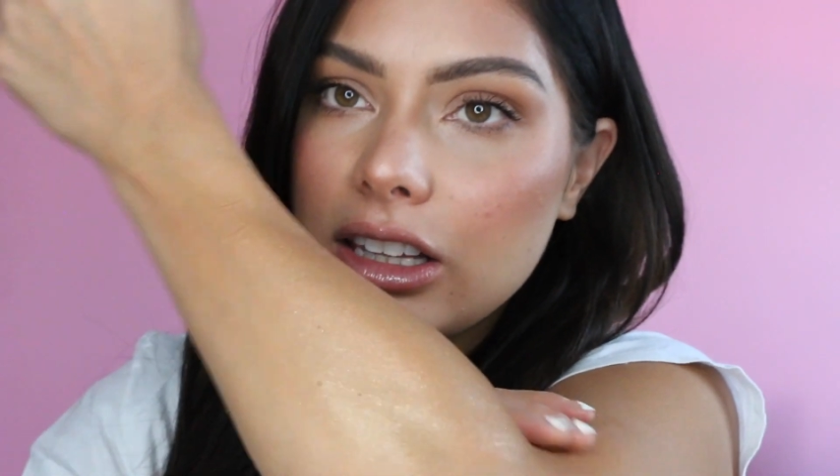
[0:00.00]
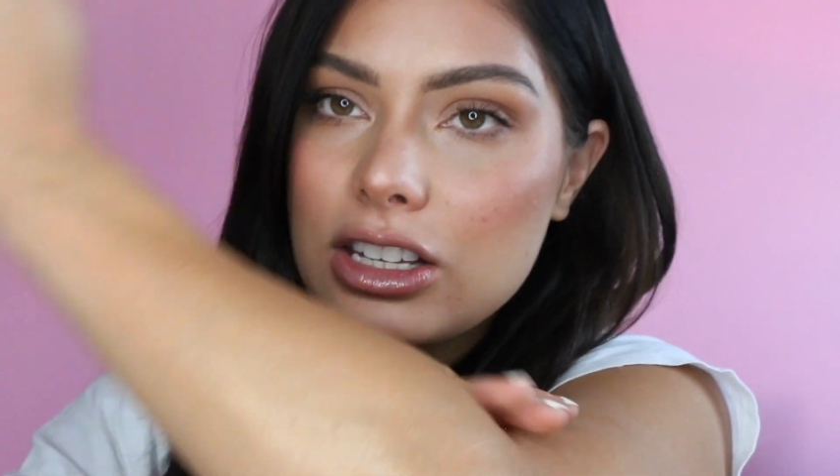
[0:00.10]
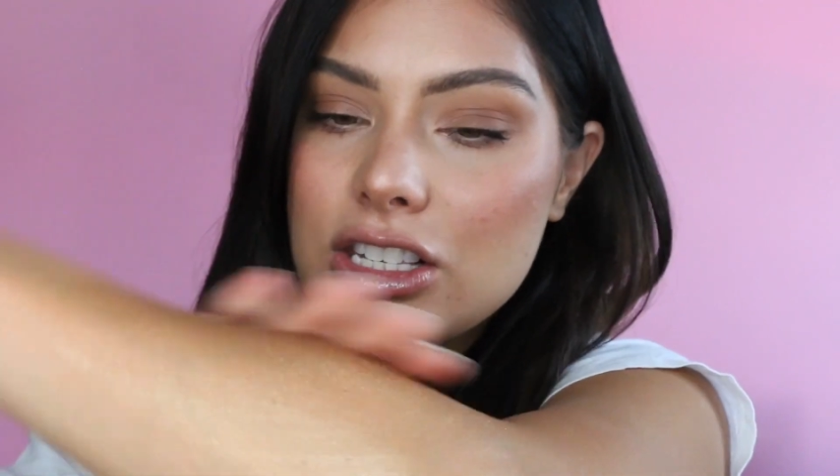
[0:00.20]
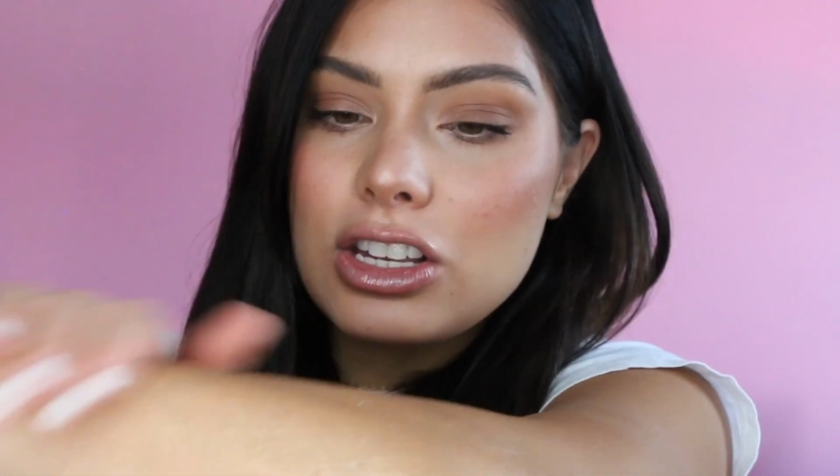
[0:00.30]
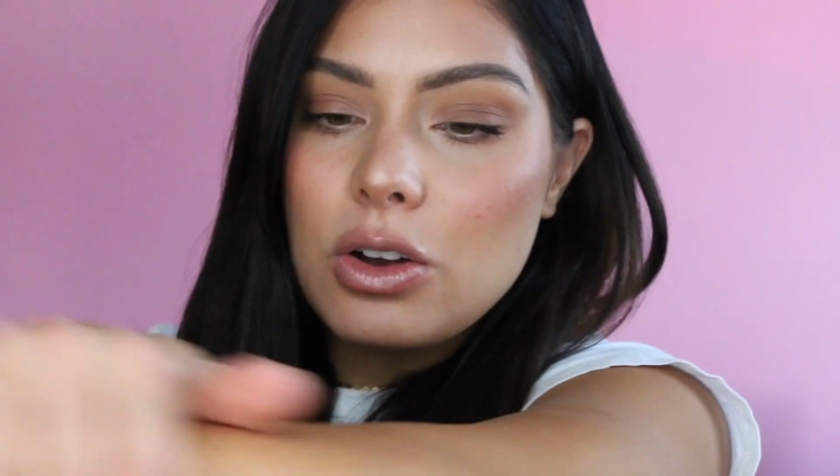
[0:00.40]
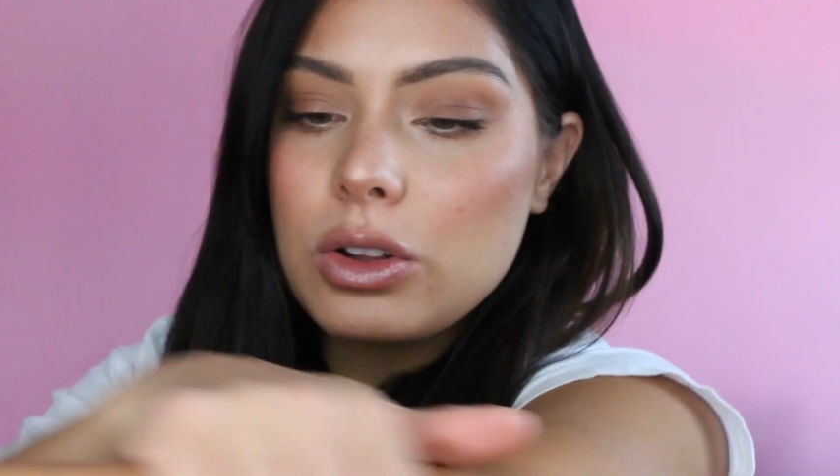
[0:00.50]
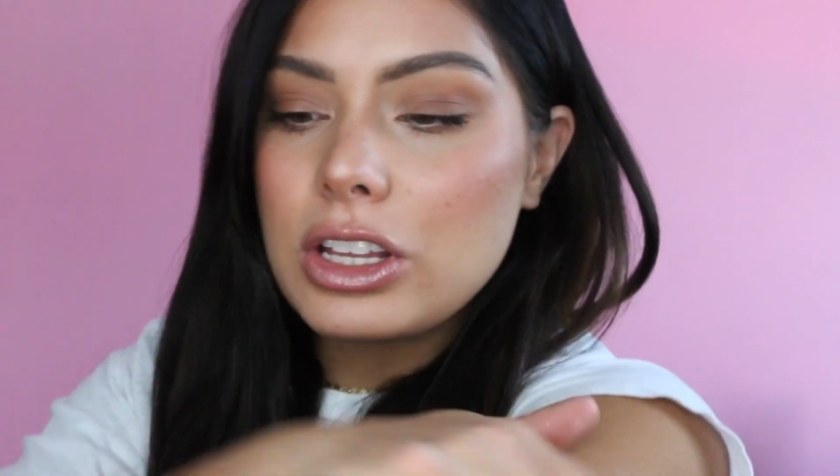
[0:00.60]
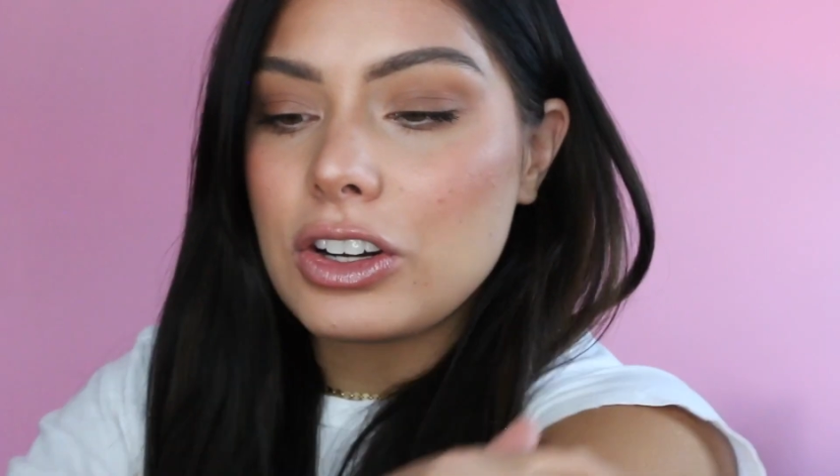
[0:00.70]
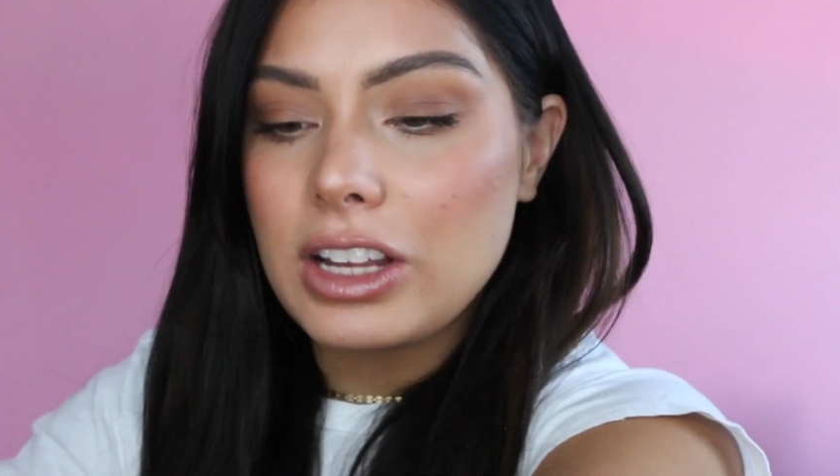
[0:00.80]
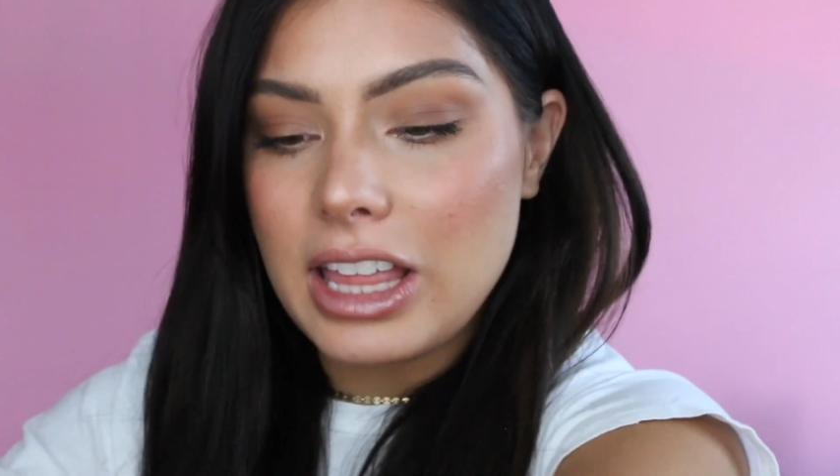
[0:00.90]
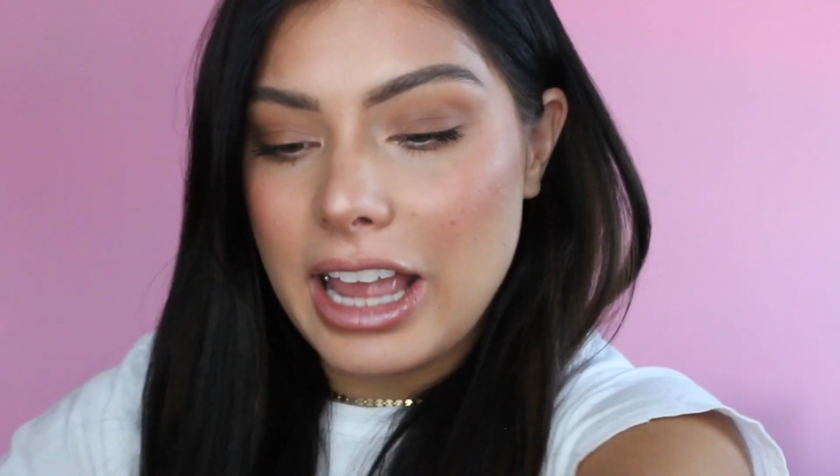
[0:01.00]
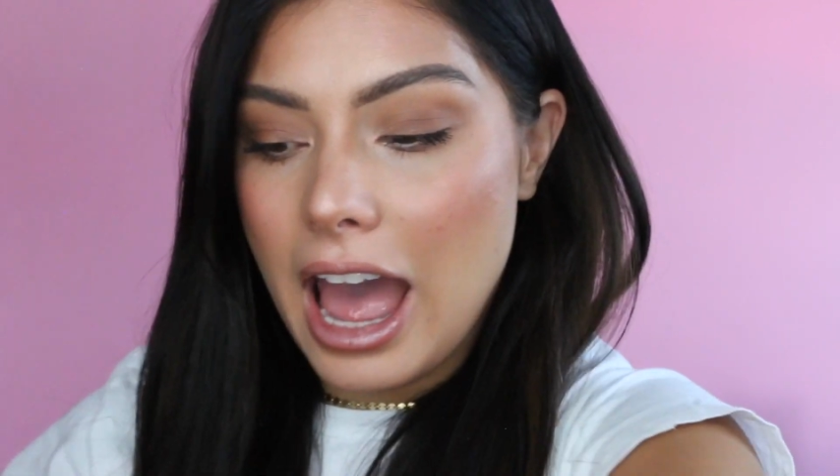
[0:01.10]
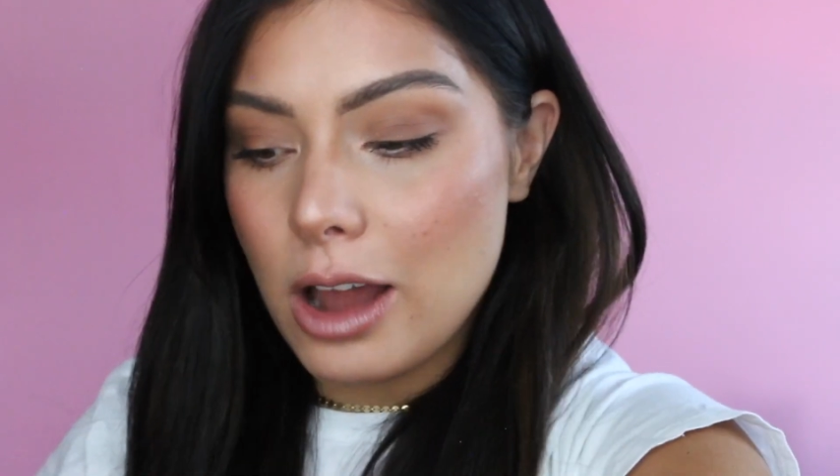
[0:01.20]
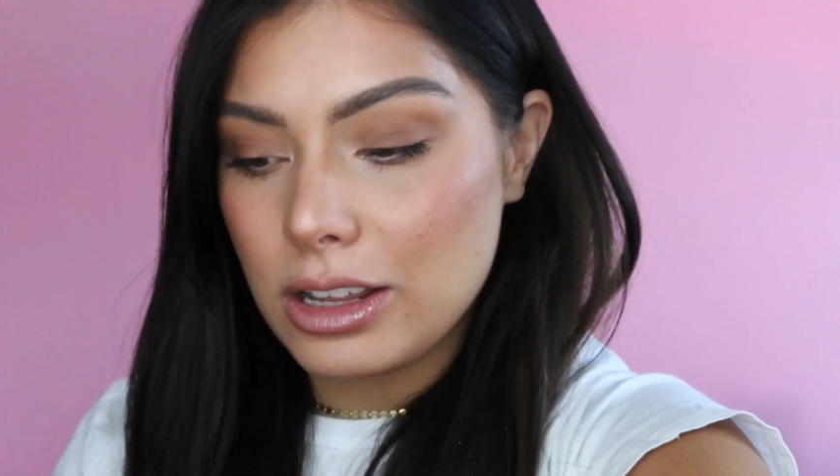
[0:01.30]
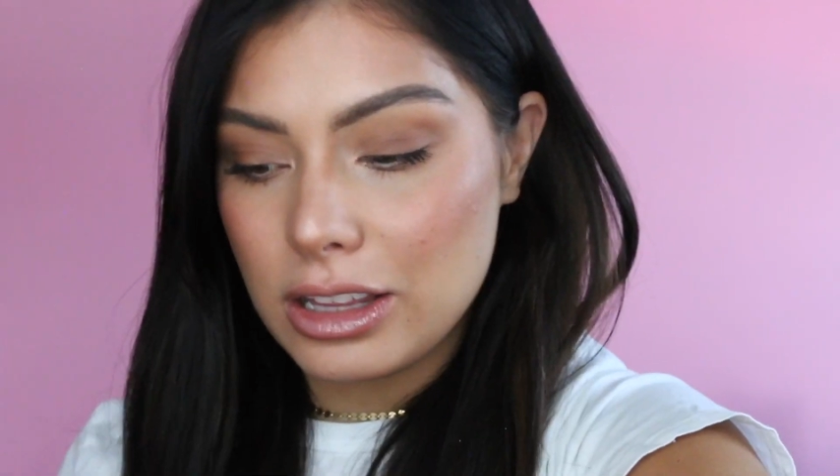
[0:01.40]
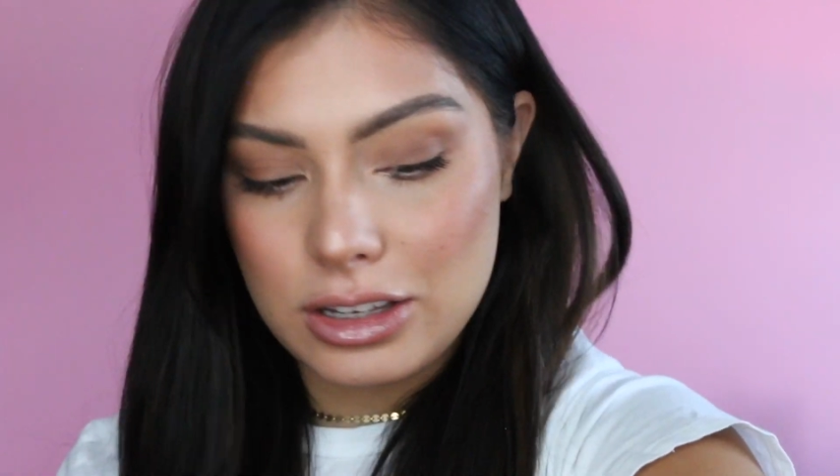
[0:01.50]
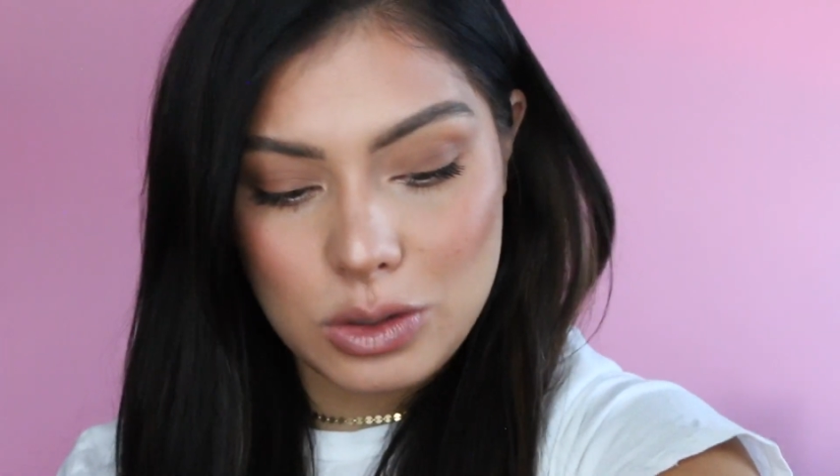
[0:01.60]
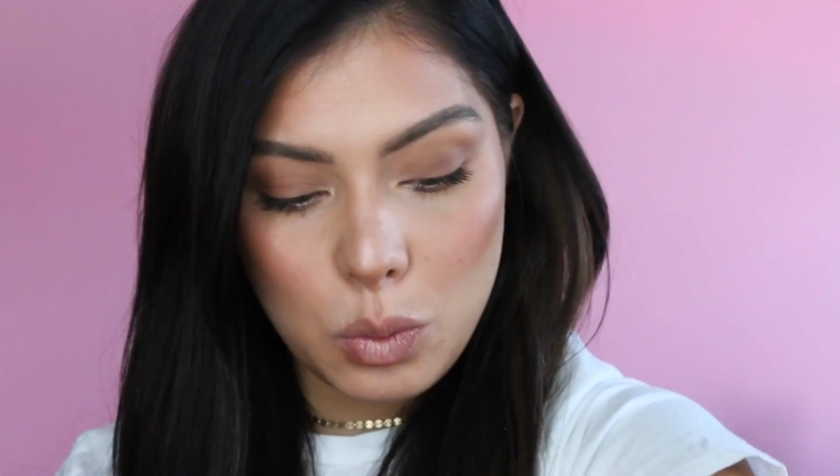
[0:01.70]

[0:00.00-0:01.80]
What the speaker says: so glittery, like out of this